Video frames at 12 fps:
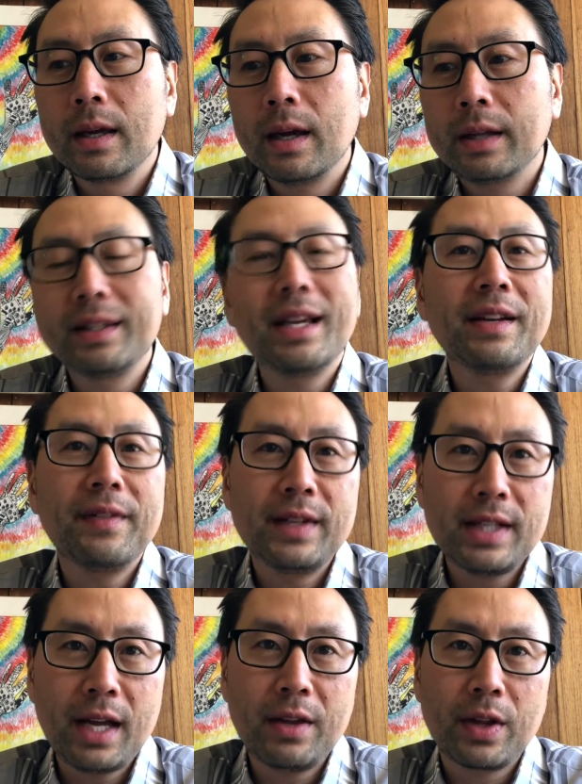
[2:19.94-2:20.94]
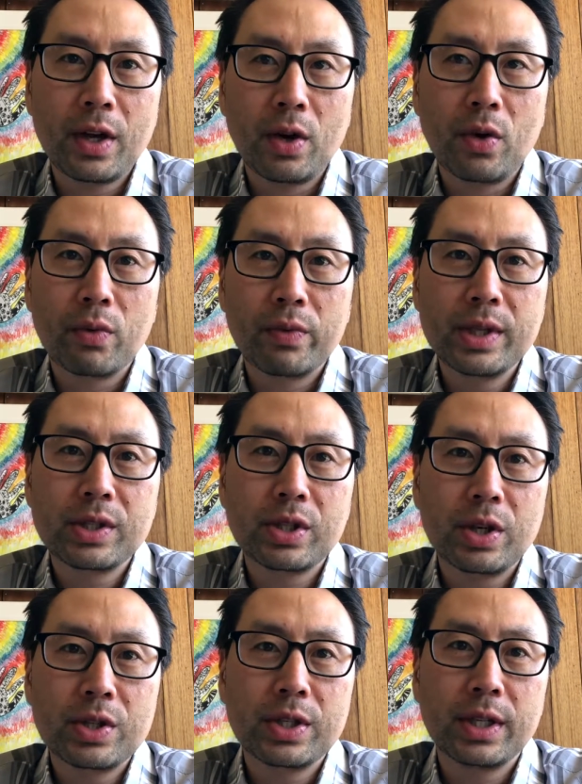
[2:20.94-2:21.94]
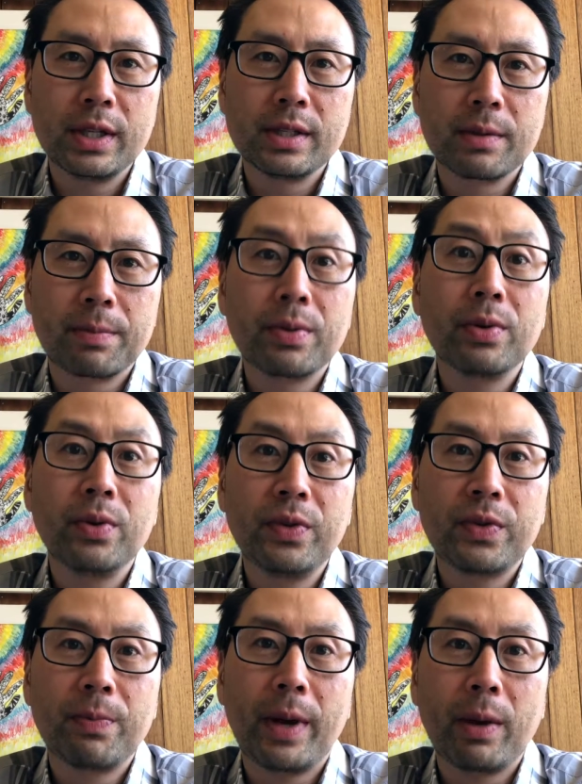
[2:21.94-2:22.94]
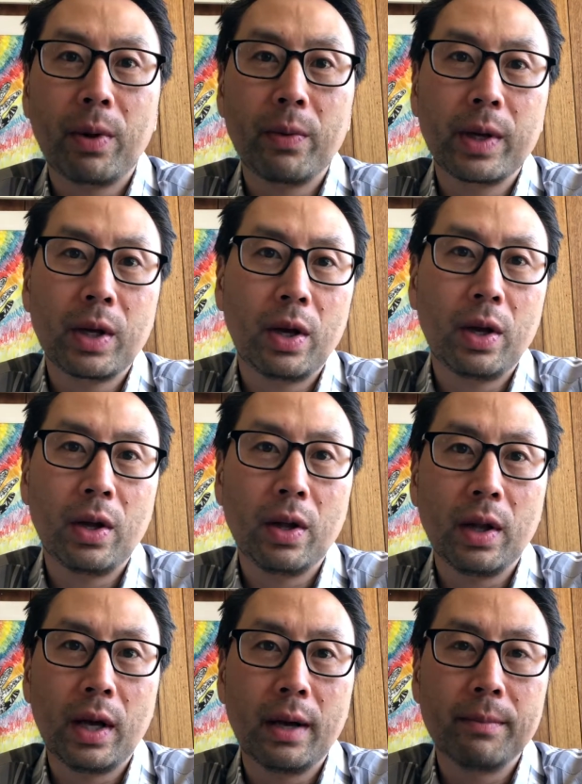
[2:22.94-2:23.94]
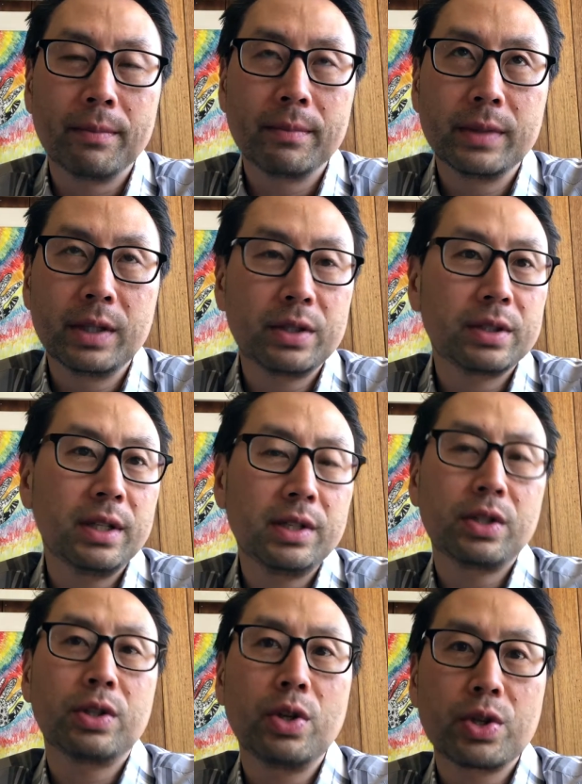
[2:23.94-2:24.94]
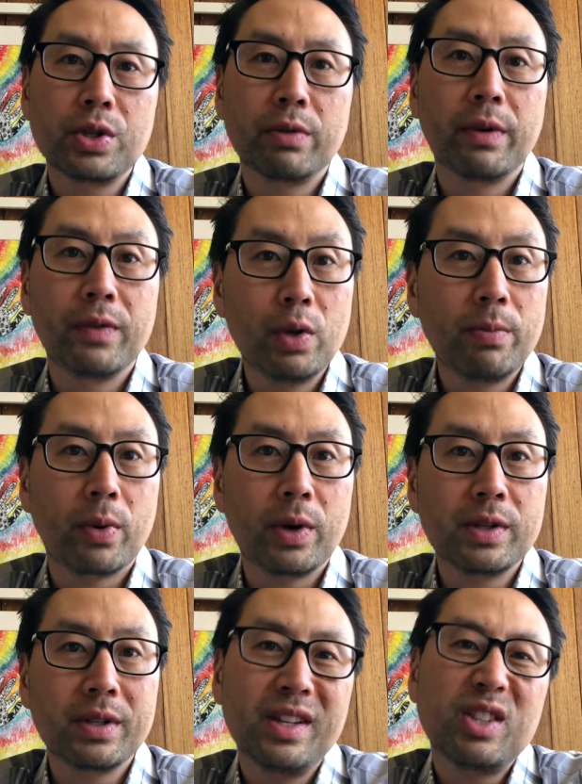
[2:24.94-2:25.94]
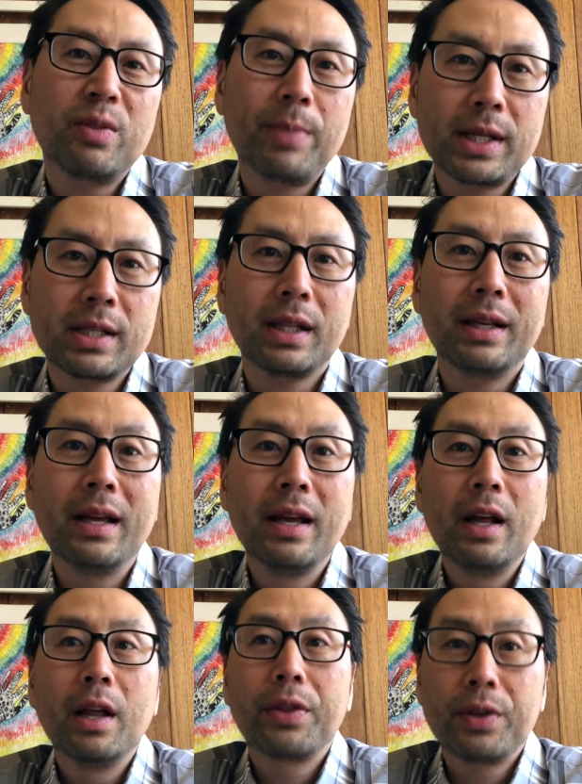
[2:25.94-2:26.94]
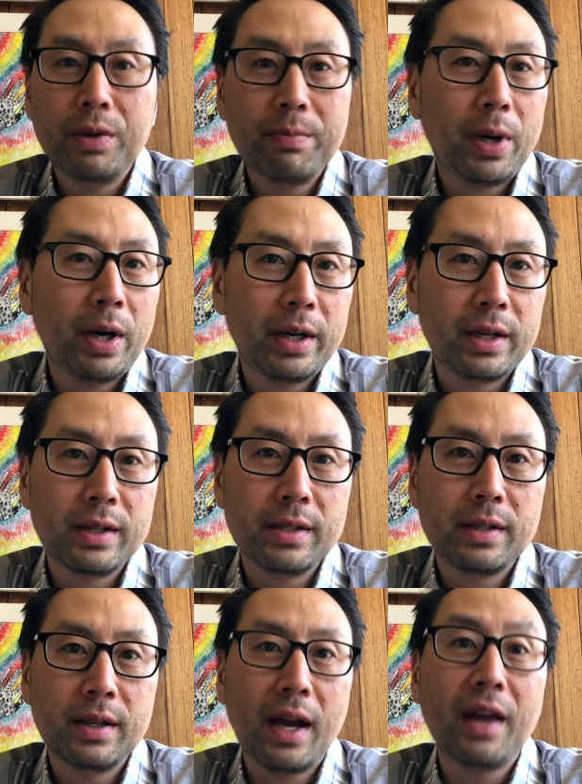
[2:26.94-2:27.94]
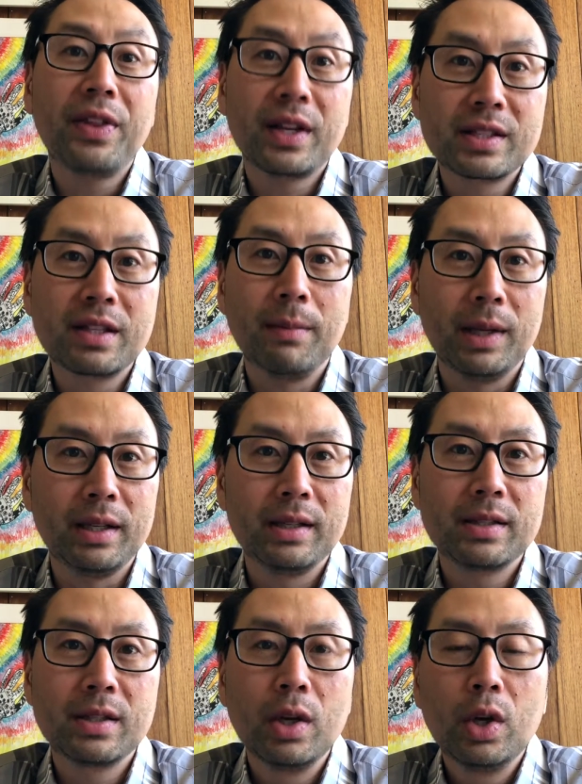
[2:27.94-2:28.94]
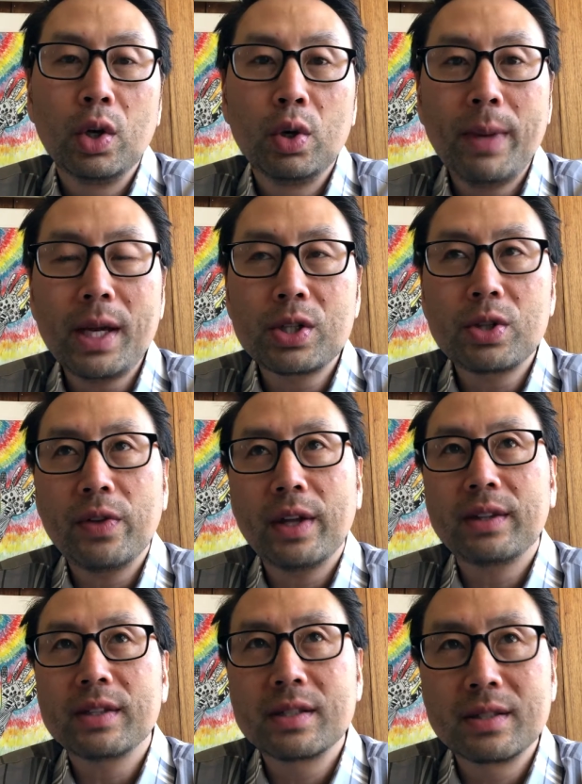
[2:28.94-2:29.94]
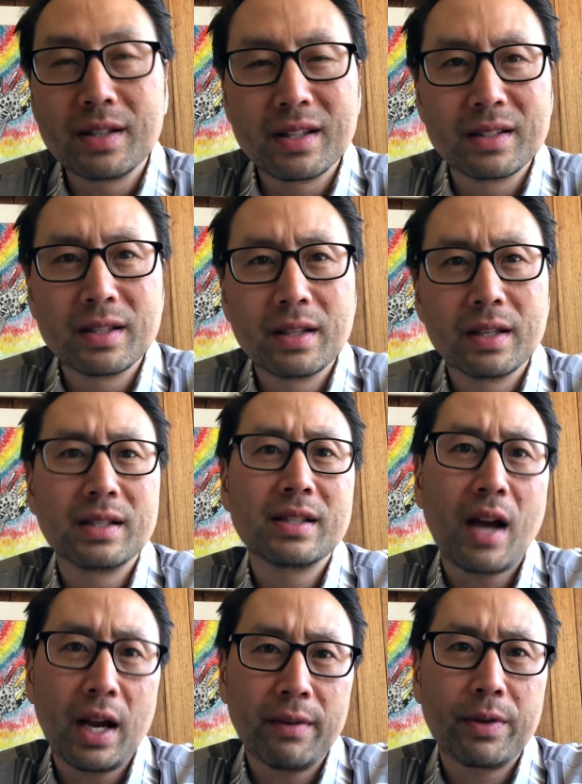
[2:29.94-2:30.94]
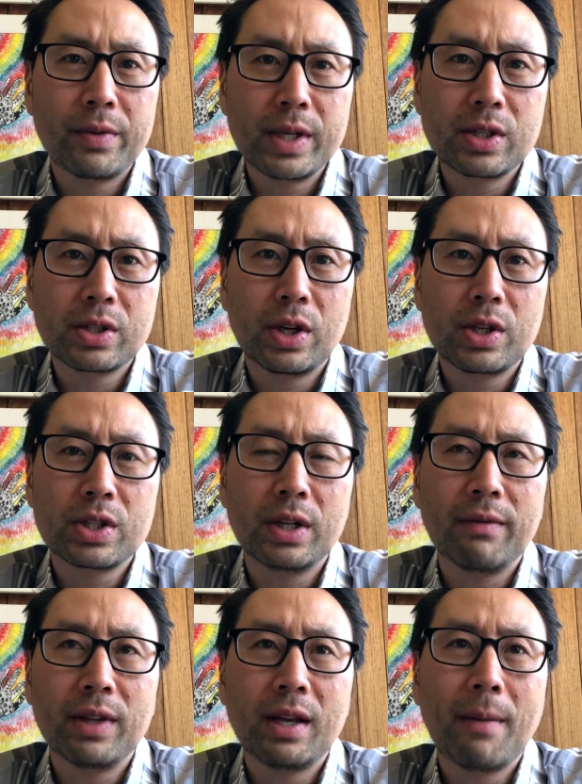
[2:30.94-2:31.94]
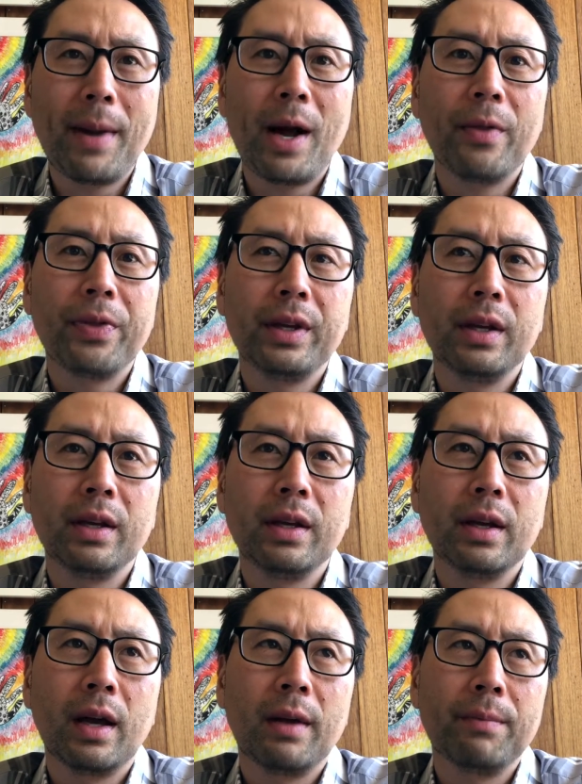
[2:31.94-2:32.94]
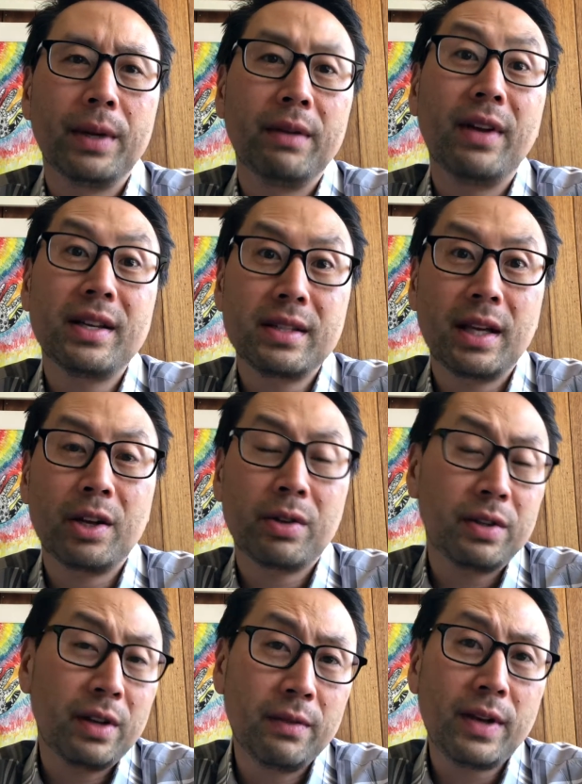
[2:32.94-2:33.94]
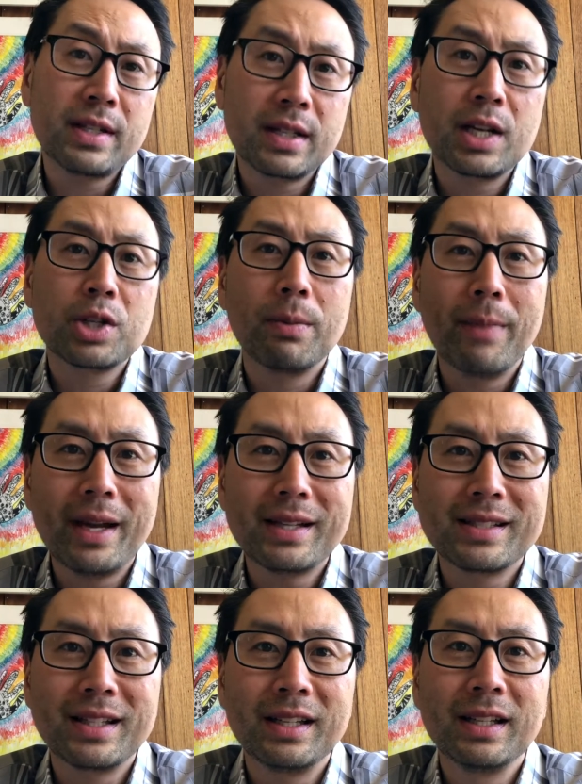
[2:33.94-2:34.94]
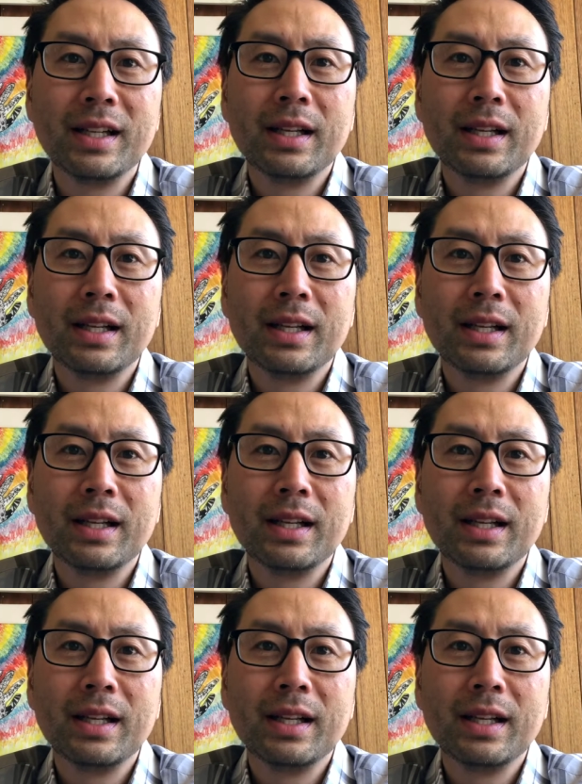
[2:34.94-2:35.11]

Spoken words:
At the end of the day, though, research is approved by what we call institutional review boards, and these are basically third-party ethics committees who make sure that the design of the research and everything about the investigational medicine